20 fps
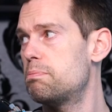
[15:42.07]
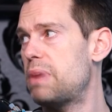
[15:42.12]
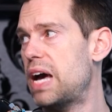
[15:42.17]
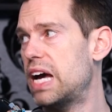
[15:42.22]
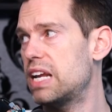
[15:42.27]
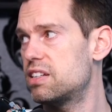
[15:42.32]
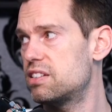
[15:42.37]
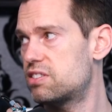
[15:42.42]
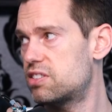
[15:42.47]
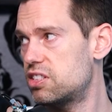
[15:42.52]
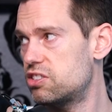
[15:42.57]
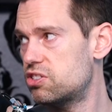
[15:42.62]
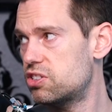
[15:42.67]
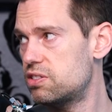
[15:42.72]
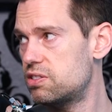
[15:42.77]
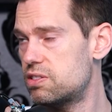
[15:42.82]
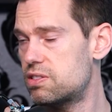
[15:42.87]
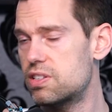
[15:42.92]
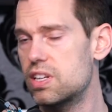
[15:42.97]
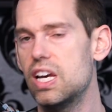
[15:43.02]
bad
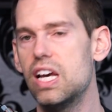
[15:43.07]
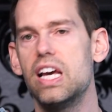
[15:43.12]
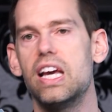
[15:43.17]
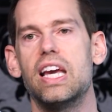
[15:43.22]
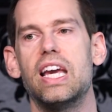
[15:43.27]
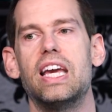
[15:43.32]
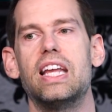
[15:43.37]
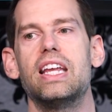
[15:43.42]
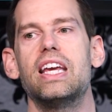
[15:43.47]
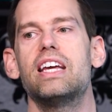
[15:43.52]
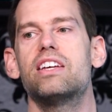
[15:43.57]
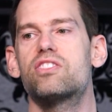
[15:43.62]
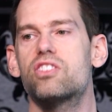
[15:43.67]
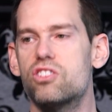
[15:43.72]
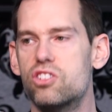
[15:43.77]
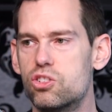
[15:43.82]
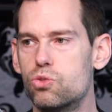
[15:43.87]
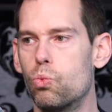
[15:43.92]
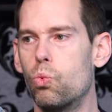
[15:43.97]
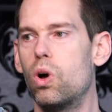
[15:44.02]
decisions, it isn't
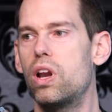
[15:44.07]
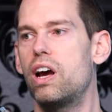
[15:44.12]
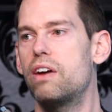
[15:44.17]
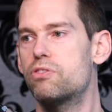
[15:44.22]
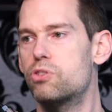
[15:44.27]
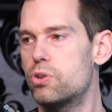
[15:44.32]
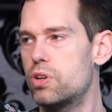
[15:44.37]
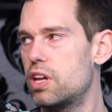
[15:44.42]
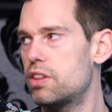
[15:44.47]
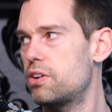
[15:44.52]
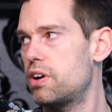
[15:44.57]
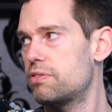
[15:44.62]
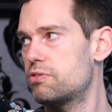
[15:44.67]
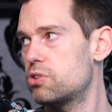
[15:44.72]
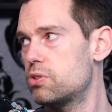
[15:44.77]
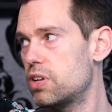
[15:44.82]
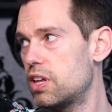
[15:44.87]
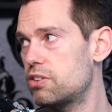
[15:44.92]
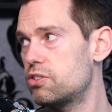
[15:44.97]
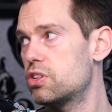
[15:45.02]
just one after another
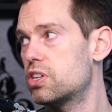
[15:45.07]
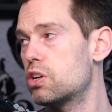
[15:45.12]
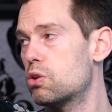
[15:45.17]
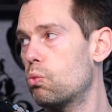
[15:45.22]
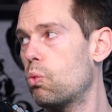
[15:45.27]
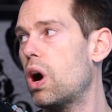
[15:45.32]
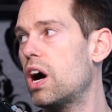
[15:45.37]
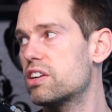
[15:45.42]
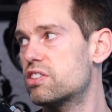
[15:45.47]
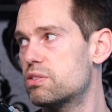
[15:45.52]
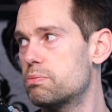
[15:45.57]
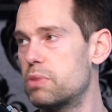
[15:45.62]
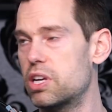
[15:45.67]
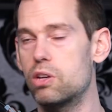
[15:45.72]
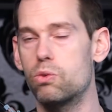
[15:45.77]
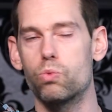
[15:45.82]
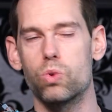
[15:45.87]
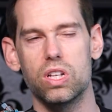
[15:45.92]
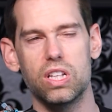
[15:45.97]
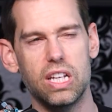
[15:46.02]
after another. You can watch
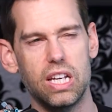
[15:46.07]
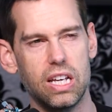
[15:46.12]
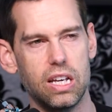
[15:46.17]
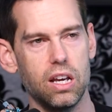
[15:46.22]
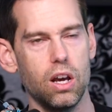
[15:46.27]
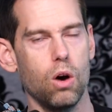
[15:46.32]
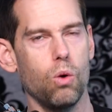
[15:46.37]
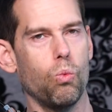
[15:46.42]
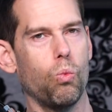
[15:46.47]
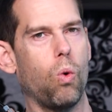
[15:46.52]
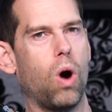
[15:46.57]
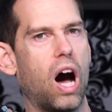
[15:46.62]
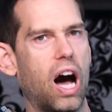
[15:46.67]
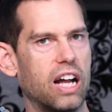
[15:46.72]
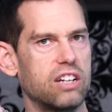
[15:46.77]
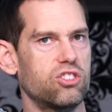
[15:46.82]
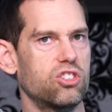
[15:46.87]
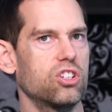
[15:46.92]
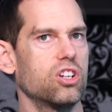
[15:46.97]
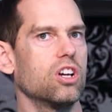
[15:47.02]
somebody really
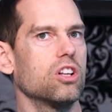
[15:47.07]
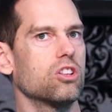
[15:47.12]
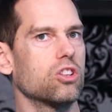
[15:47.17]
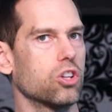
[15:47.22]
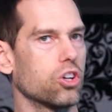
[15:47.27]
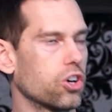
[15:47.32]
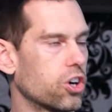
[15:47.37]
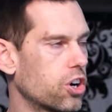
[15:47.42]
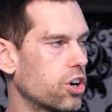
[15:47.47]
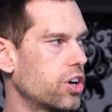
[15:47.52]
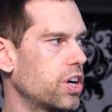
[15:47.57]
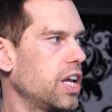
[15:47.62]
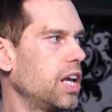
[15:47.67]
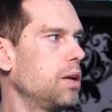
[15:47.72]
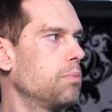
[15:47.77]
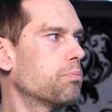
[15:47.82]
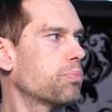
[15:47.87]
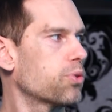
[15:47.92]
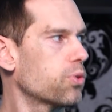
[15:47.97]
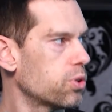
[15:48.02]
learn,
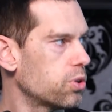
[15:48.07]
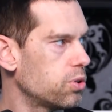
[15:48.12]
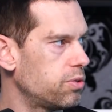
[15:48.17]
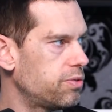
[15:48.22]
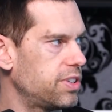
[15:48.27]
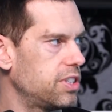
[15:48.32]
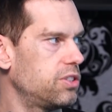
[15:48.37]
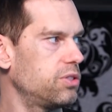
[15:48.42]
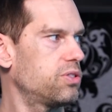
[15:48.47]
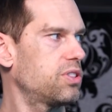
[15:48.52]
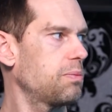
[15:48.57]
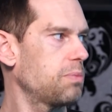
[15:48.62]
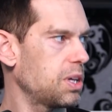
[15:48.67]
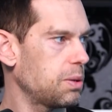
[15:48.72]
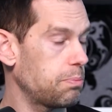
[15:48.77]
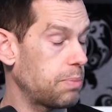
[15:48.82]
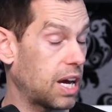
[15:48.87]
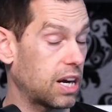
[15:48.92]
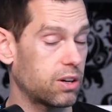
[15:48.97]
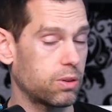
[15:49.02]
improve, and do something
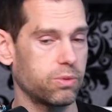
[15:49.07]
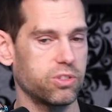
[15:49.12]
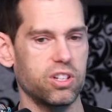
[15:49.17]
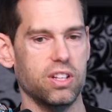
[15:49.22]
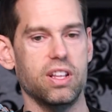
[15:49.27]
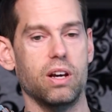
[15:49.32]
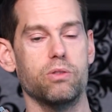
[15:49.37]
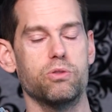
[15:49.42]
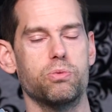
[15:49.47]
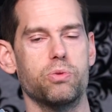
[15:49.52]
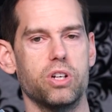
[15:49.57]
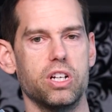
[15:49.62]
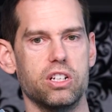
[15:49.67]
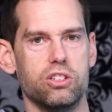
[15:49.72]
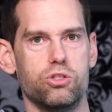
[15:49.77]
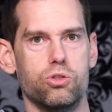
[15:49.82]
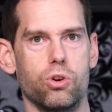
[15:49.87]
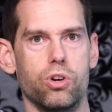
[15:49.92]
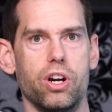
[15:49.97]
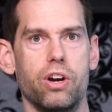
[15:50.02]
better, which I thought was pretty
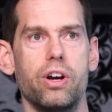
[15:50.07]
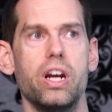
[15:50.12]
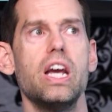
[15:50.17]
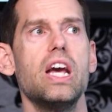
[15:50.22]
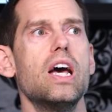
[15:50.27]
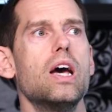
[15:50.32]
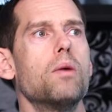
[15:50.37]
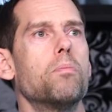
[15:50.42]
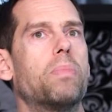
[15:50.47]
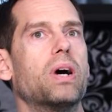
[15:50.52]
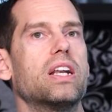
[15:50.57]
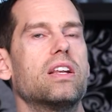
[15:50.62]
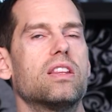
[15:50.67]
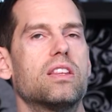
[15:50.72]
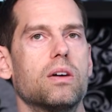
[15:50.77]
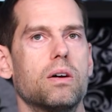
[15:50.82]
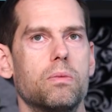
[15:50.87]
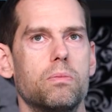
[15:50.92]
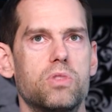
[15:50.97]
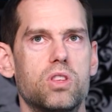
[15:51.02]
extraordinary. But
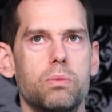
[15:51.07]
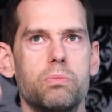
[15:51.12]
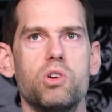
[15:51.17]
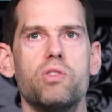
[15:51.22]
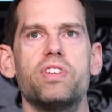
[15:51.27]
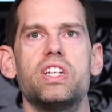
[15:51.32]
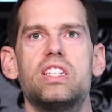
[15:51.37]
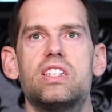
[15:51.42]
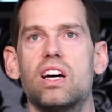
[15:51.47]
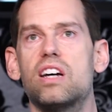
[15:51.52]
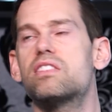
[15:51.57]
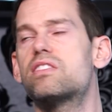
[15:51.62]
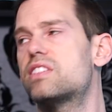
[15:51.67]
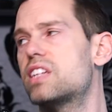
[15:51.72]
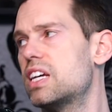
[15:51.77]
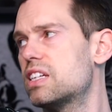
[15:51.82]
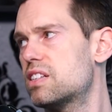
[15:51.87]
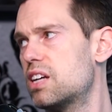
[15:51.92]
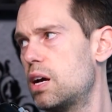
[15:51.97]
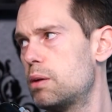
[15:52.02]
the movie does
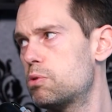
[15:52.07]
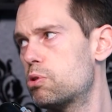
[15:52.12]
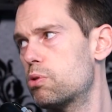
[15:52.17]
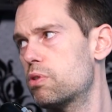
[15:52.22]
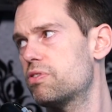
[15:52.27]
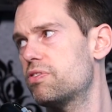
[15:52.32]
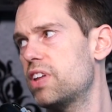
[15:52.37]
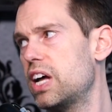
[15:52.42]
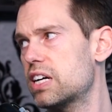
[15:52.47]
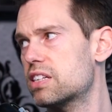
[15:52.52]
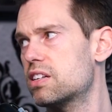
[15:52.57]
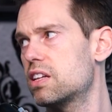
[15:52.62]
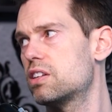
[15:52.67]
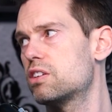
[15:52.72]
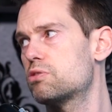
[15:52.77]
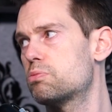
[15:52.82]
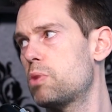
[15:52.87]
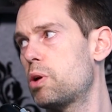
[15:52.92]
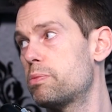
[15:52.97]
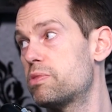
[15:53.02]
take time to reflect on
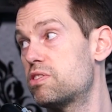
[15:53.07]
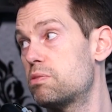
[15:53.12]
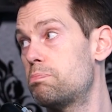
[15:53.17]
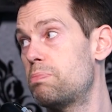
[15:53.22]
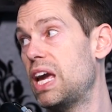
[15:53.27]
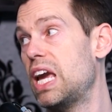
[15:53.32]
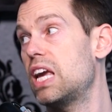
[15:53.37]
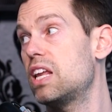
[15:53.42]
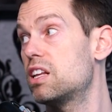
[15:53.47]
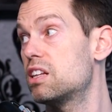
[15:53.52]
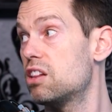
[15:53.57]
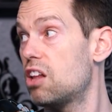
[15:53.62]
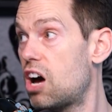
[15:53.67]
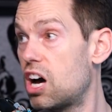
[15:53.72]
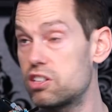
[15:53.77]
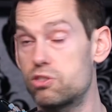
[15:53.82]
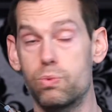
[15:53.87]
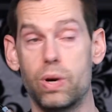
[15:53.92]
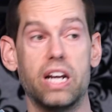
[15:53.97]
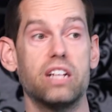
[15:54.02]
those moments of pain and
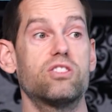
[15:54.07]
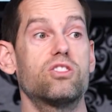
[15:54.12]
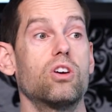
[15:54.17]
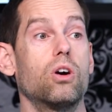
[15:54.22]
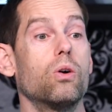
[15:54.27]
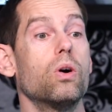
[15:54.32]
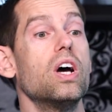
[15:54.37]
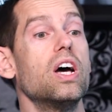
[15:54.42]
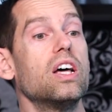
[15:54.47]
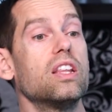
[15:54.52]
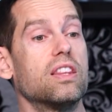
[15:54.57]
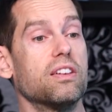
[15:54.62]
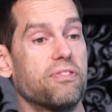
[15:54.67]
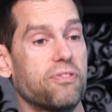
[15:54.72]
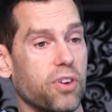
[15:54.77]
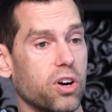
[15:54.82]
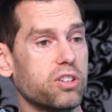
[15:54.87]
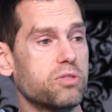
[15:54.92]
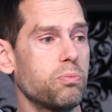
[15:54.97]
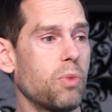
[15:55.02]
loss, right? So the
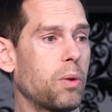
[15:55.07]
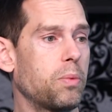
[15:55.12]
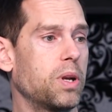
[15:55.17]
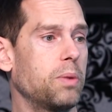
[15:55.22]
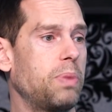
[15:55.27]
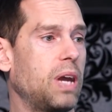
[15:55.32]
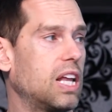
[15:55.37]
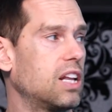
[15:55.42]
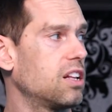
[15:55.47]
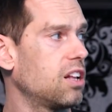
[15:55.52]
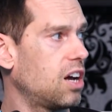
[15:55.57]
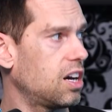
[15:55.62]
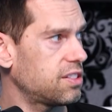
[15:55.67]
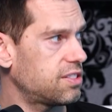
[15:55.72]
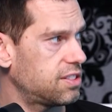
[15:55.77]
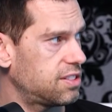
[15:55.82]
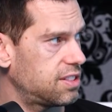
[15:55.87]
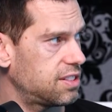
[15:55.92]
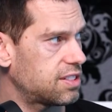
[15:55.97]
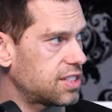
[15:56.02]
first moment of pain and
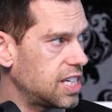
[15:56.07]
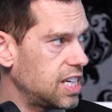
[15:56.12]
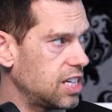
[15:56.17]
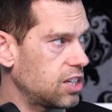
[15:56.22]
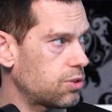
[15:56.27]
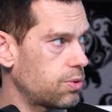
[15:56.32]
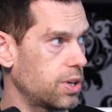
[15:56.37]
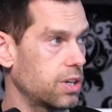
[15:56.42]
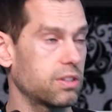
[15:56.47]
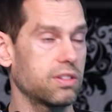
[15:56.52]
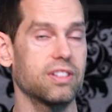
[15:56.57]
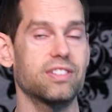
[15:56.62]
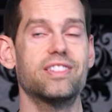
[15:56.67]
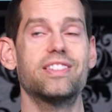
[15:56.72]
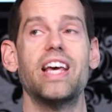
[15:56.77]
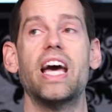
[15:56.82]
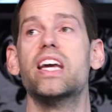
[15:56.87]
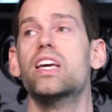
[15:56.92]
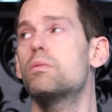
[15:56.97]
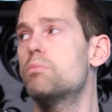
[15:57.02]
loss is the skiing career. The
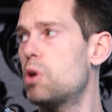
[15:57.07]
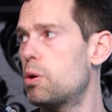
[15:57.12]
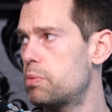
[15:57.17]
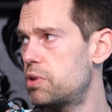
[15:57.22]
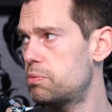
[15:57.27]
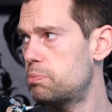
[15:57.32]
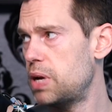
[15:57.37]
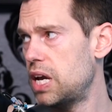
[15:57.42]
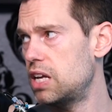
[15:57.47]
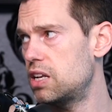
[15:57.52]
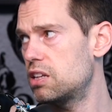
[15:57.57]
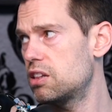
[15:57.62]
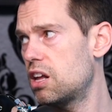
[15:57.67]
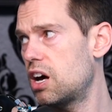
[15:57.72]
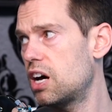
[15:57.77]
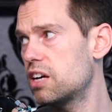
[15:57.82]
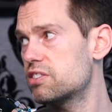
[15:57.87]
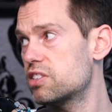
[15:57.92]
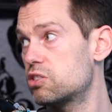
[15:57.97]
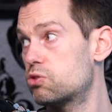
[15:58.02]
second moment of pain and
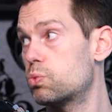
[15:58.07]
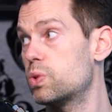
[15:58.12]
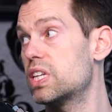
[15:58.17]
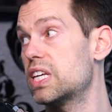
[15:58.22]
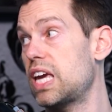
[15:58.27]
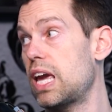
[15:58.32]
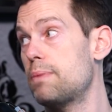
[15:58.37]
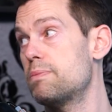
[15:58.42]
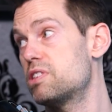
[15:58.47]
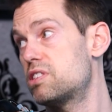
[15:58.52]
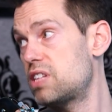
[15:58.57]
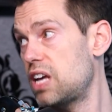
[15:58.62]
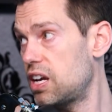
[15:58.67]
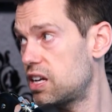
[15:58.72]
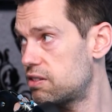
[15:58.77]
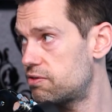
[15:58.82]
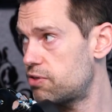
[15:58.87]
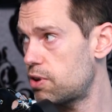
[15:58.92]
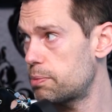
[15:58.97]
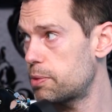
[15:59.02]
loss is when the game is
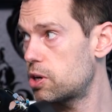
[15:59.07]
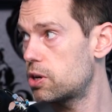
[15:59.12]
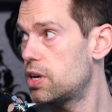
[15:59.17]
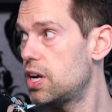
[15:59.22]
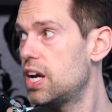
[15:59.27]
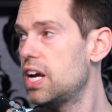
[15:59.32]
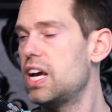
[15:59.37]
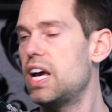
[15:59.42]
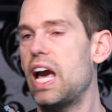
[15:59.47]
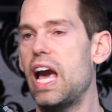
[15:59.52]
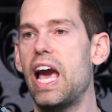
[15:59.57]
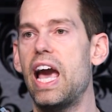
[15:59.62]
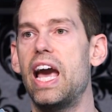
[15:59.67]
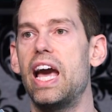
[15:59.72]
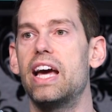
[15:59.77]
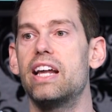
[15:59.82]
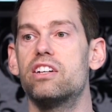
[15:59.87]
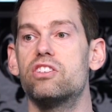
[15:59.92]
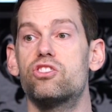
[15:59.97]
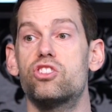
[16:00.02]
taken from her.
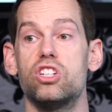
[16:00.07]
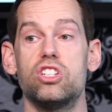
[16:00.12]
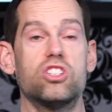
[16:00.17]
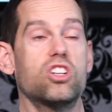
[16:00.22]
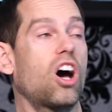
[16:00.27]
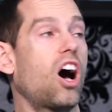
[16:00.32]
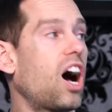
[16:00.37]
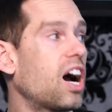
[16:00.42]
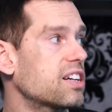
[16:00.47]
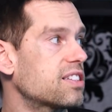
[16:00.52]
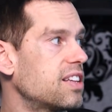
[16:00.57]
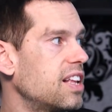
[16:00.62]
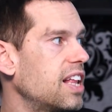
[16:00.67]
And she talks